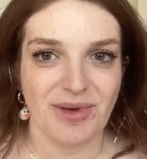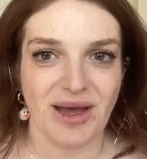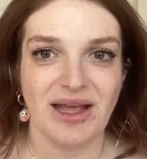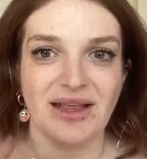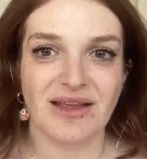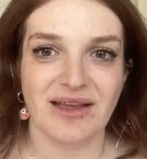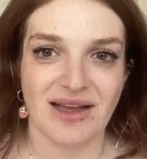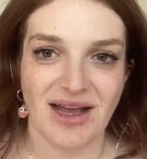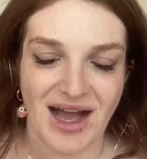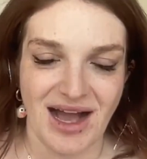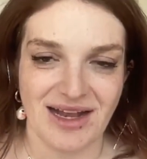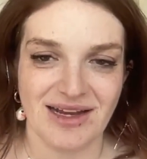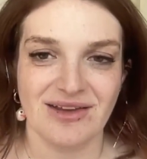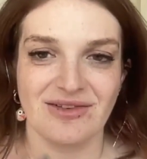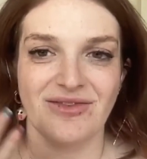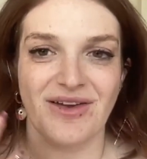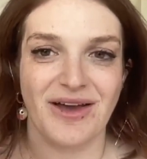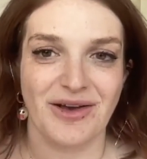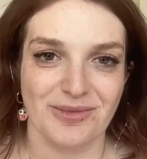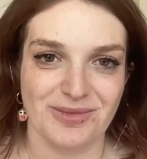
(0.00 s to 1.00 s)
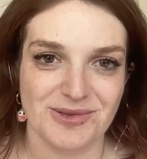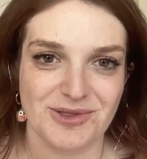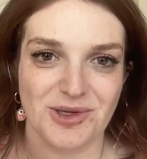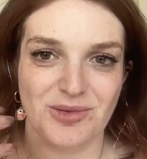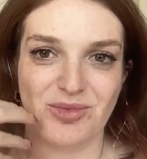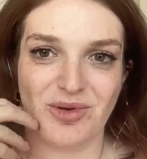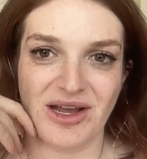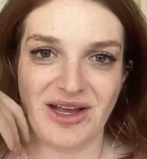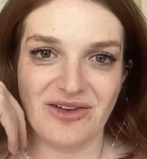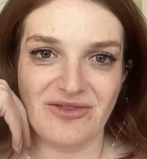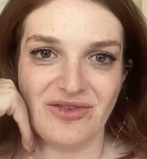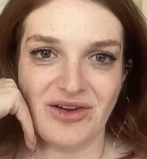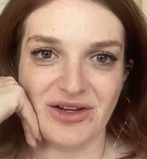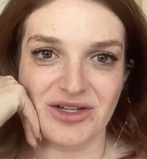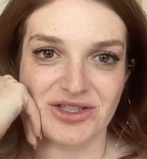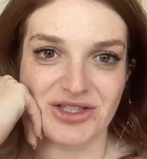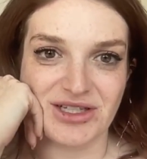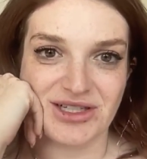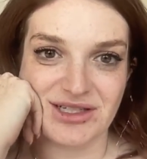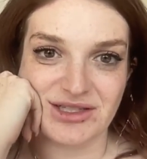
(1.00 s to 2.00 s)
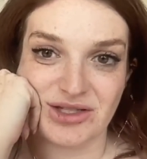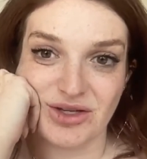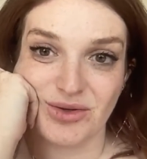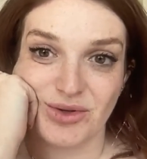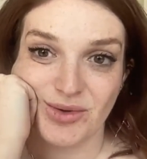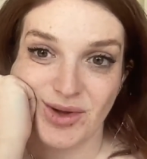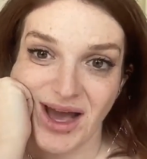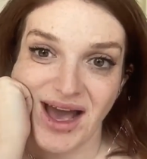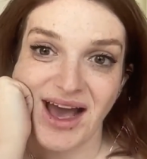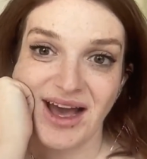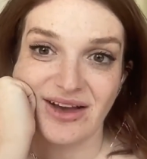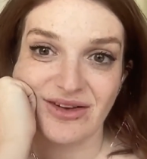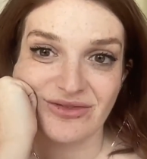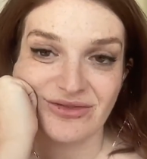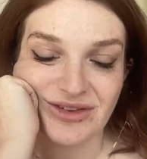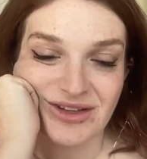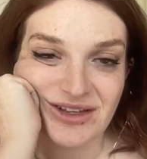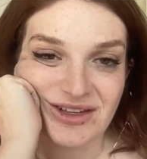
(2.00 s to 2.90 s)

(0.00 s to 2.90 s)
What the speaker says: and it kind of helps your brain function as though you have,